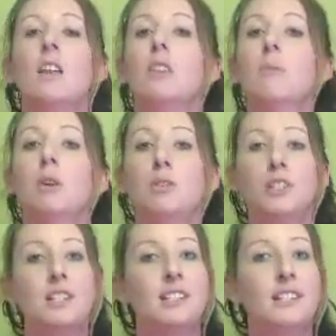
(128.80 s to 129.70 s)
The
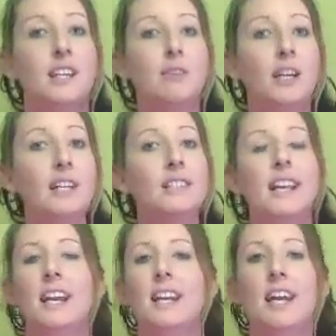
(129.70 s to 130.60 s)
most serious
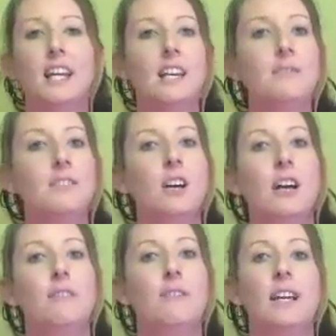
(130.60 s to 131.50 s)
and negative
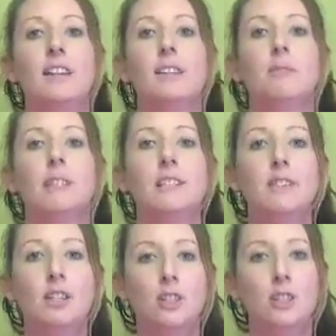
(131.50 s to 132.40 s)
side effect that the
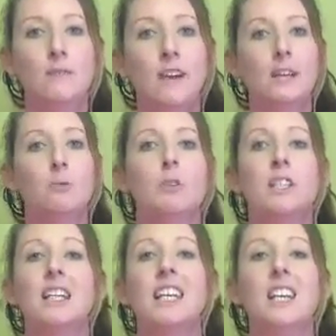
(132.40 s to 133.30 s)
researchers found was
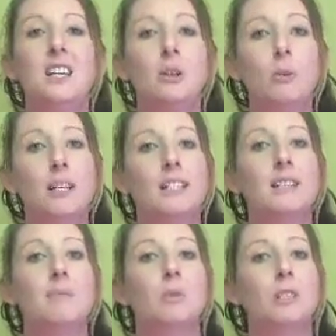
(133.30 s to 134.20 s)
an increase
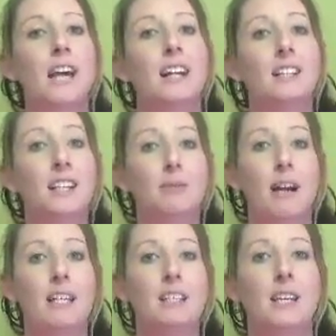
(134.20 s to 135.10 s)
in mortality
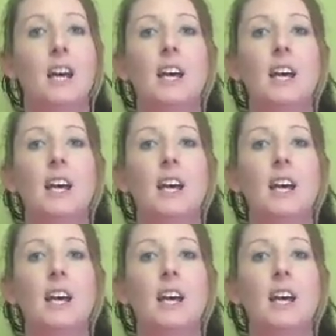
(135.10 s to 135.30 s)
rate.